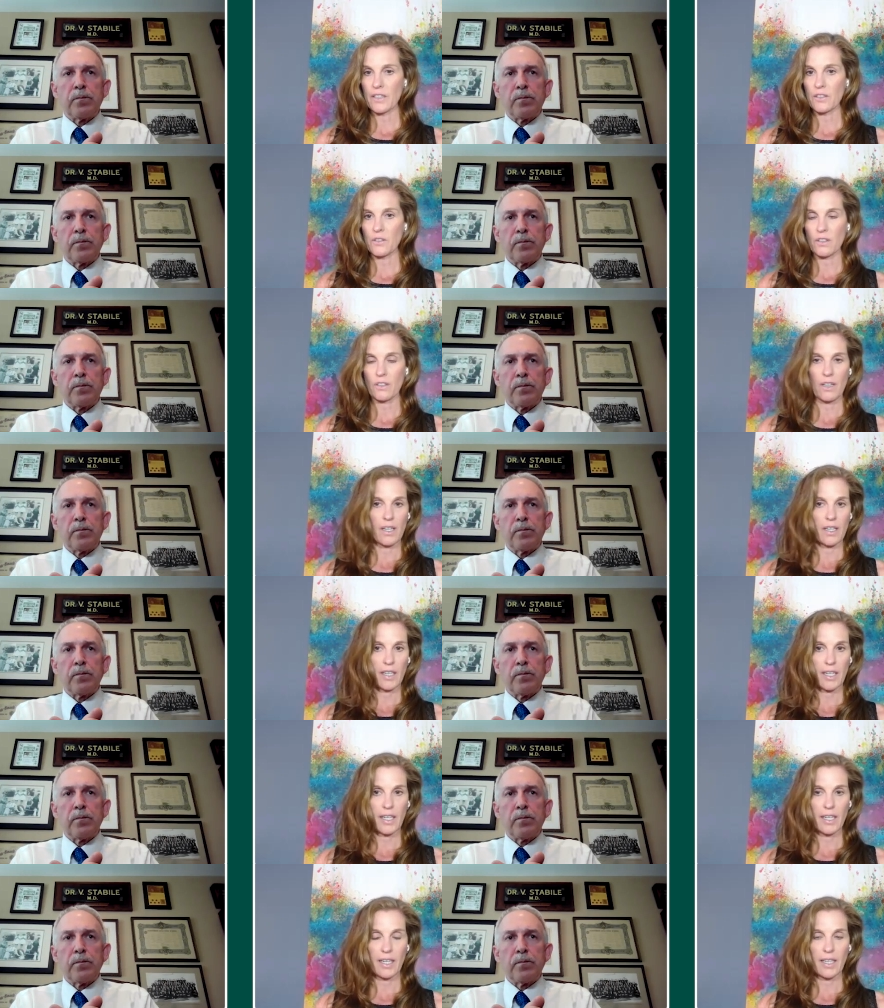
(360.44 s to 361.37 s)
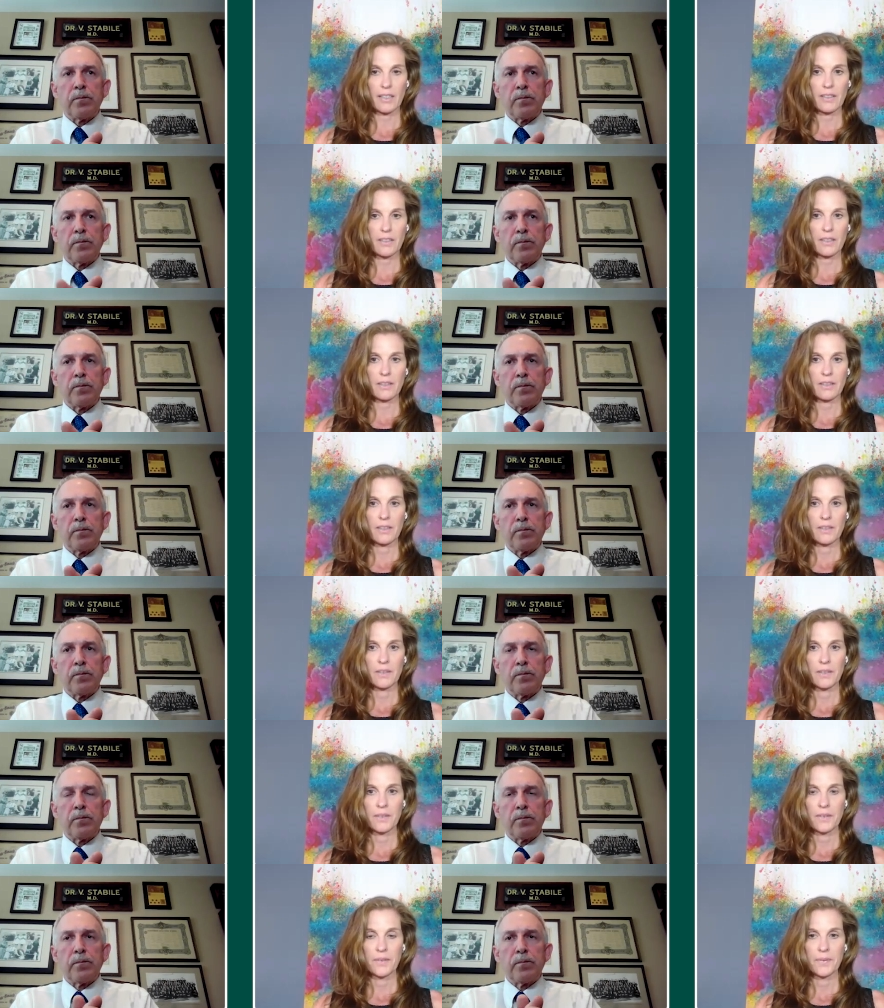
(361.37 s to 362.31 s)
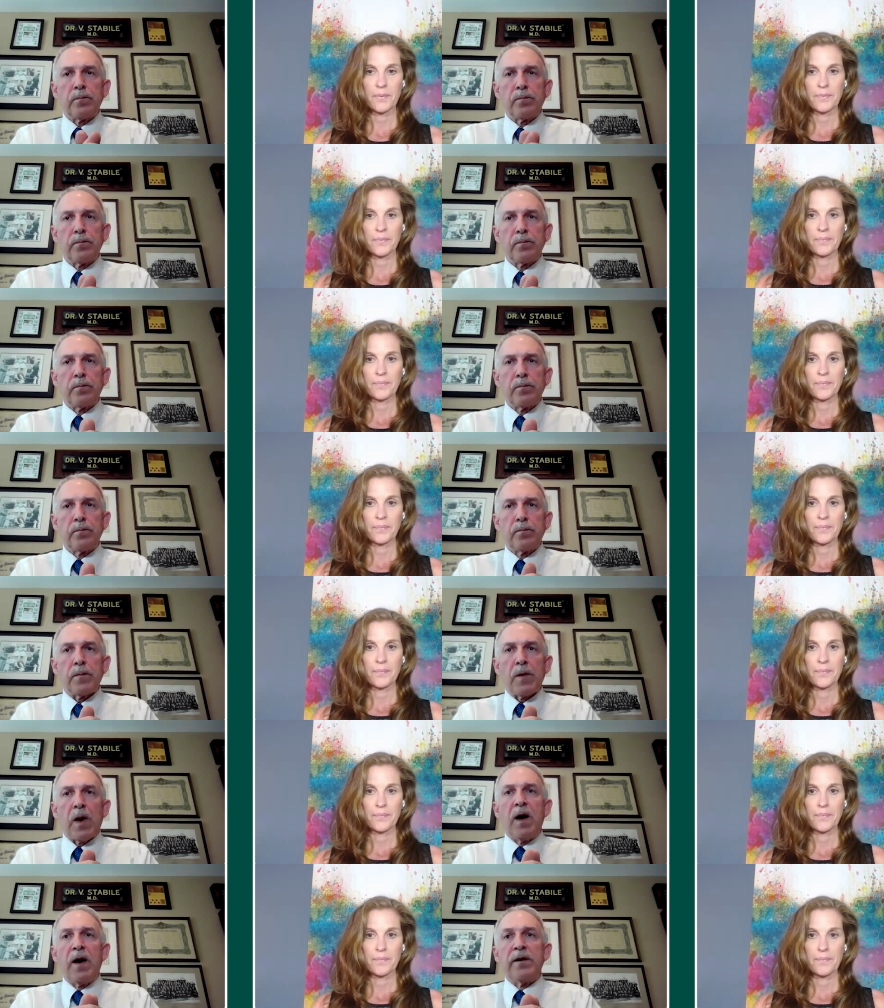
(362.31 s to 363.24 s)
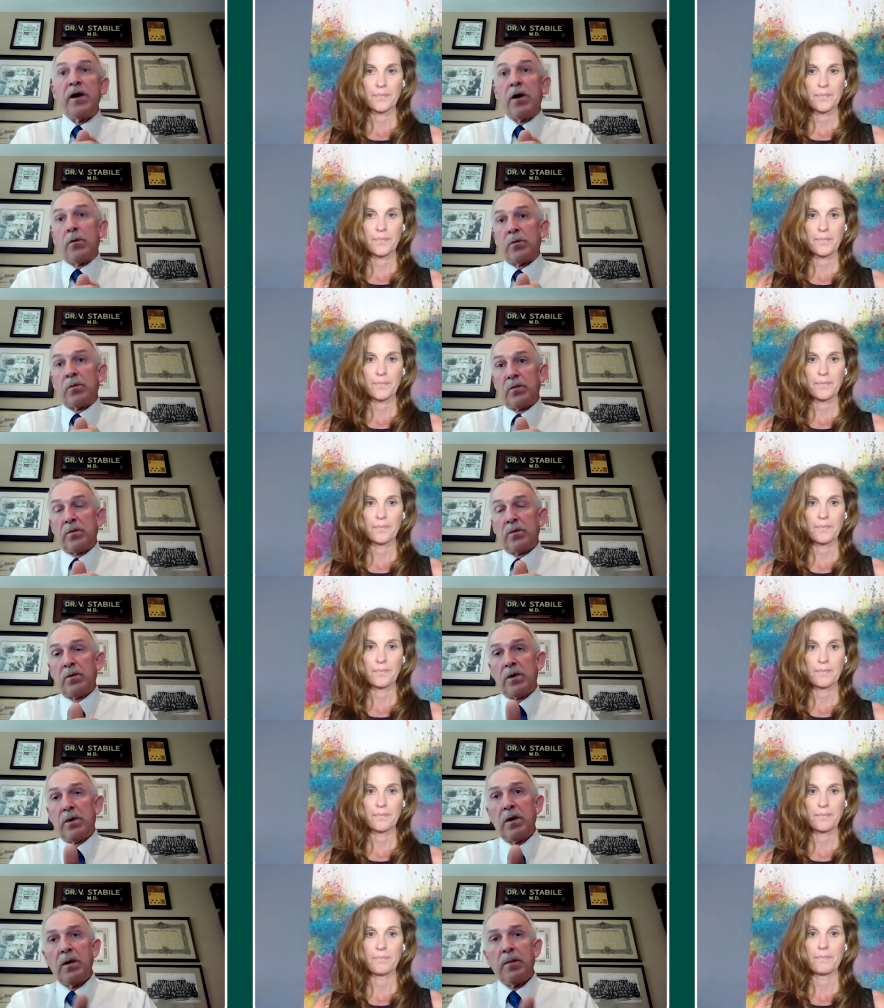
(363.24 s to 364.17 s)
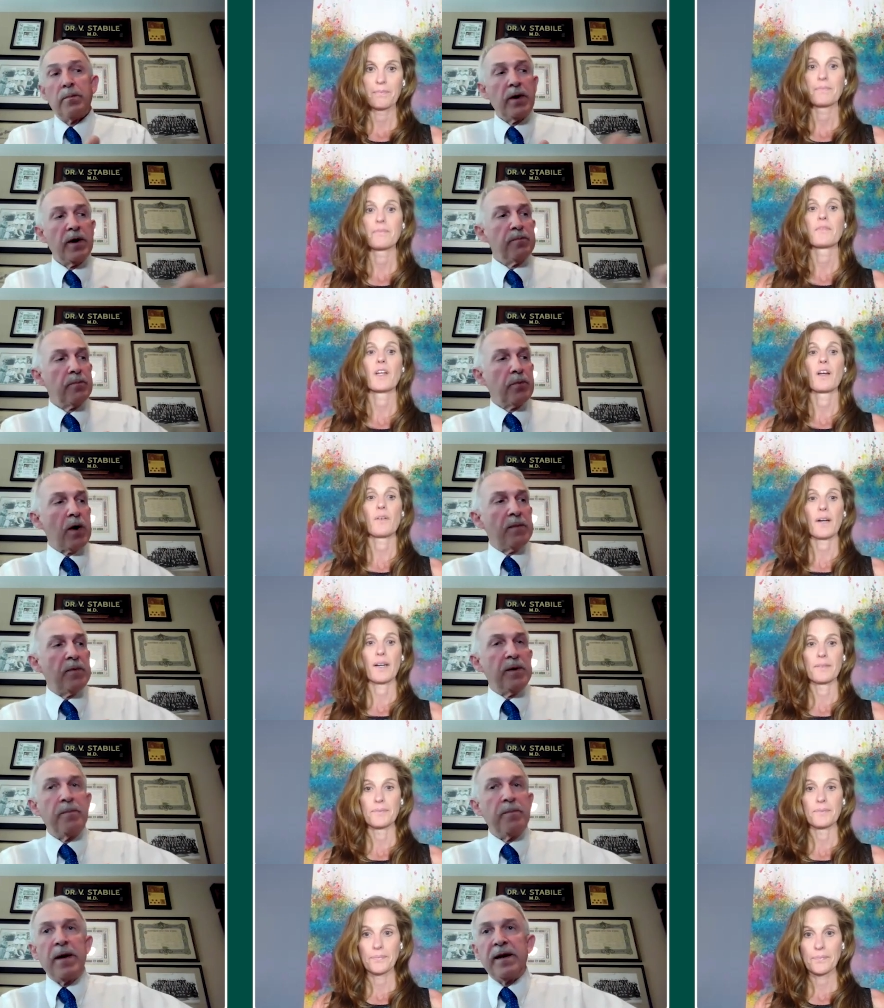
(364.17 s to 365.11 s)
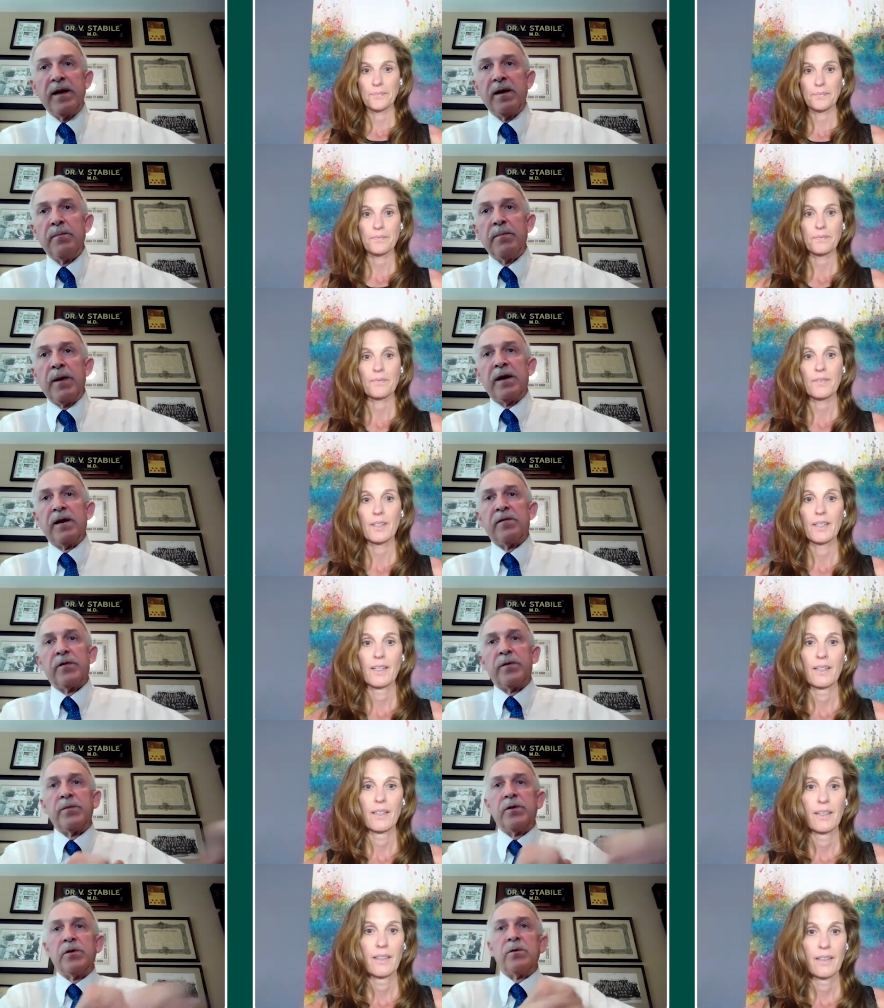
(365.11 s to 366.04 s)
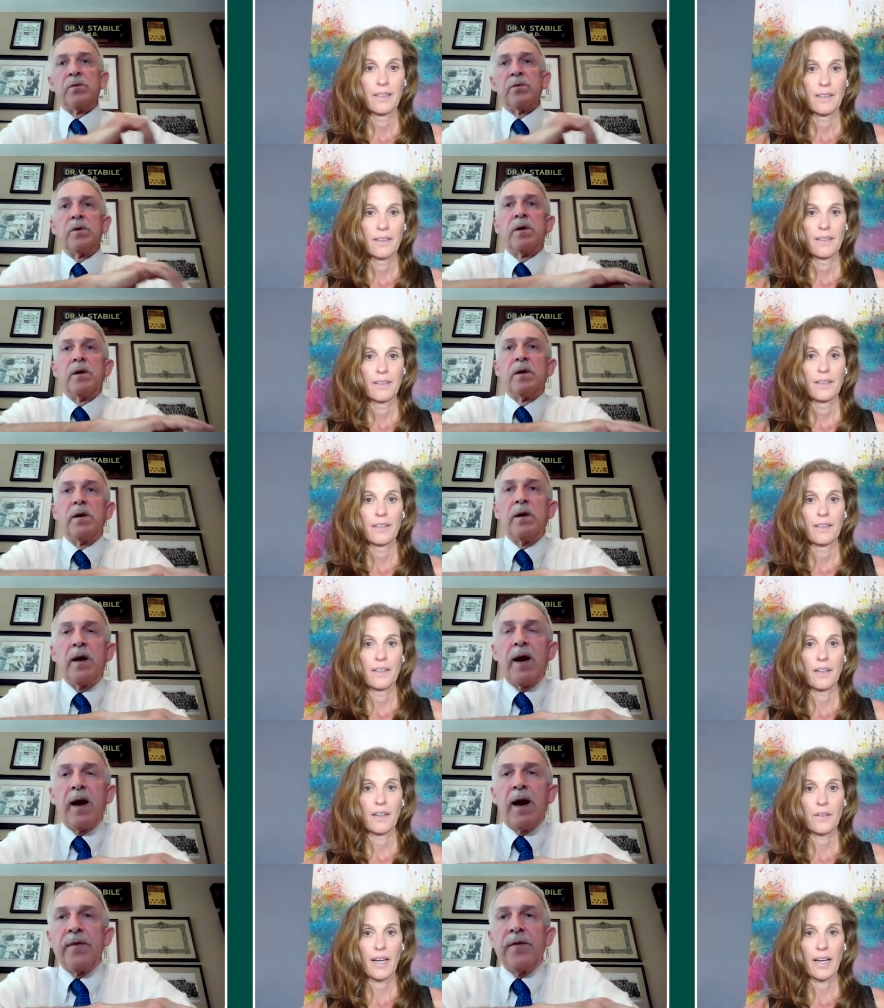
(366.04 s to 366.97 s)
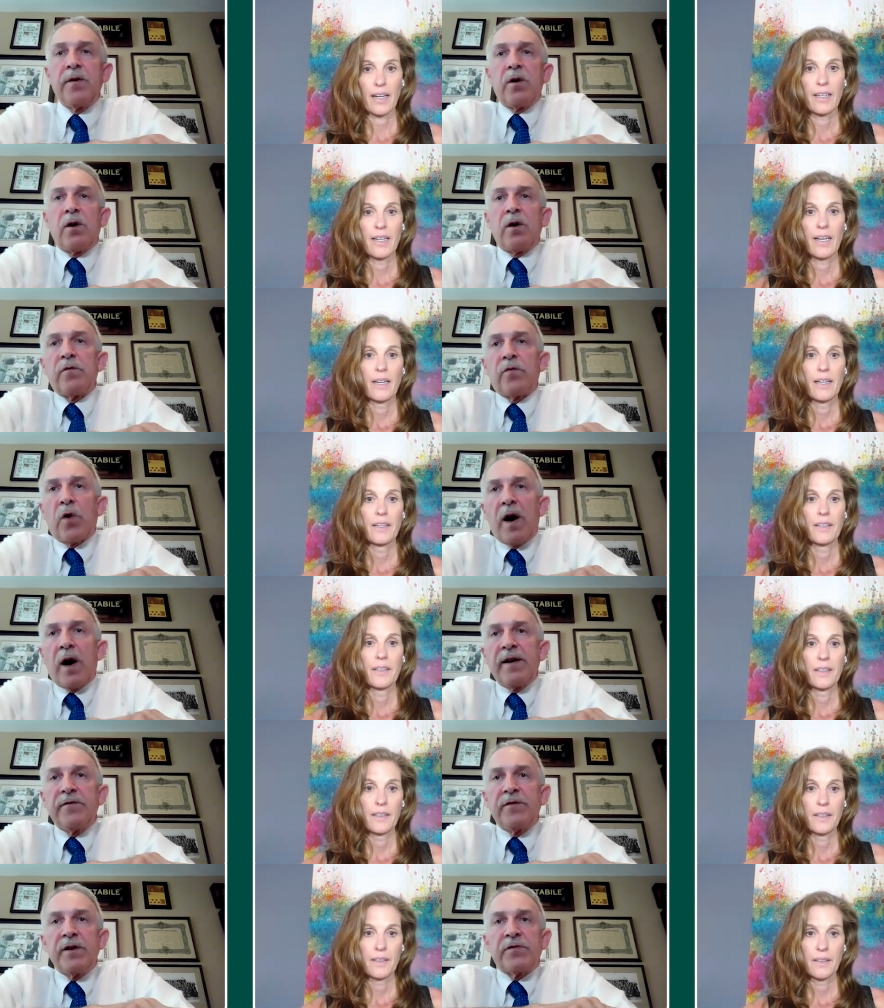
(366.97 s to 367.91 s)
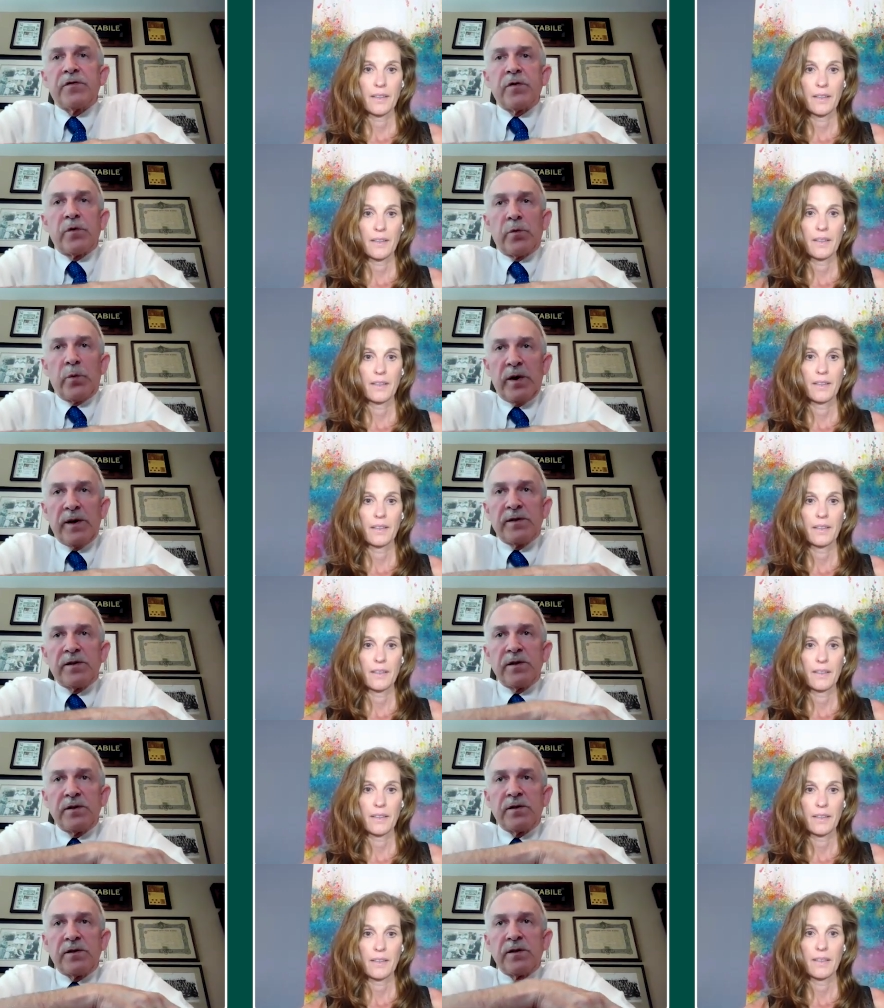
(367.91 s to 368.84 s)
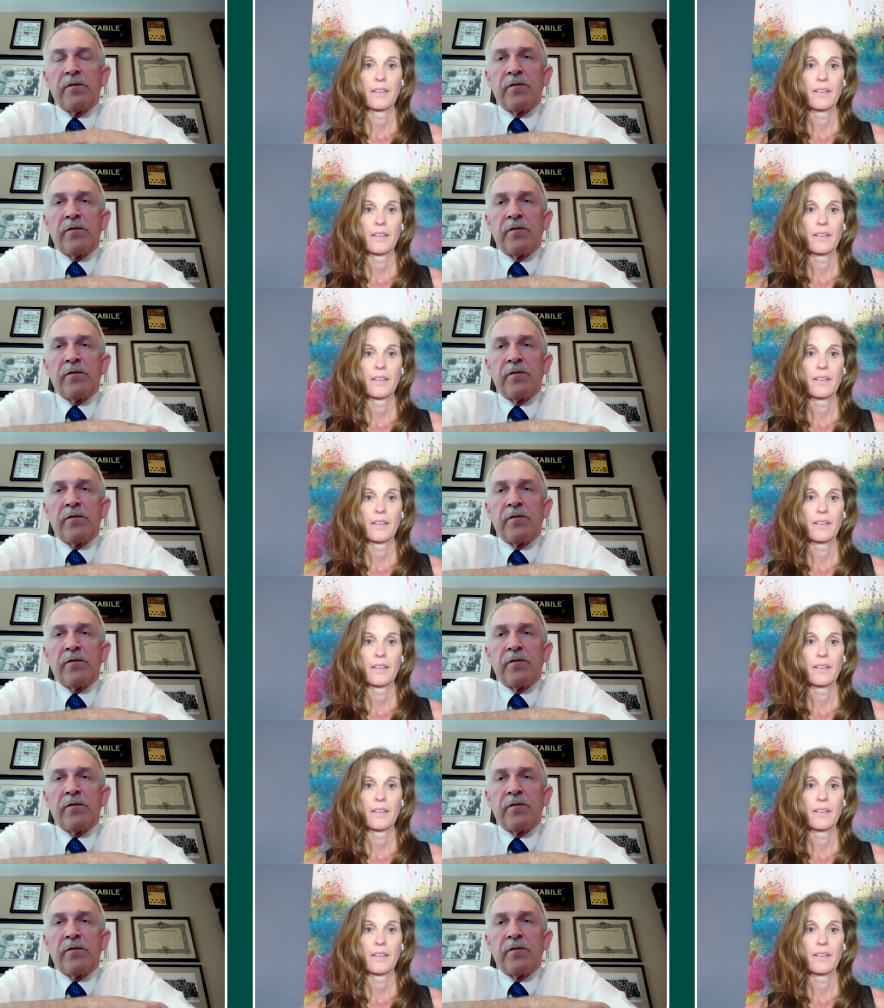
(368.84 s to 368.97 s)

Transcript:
Speaker 1: and or chronic headaches?
Speaker 2: Uh, no, but probably many of them do. Okay. And there are a variety of different reasons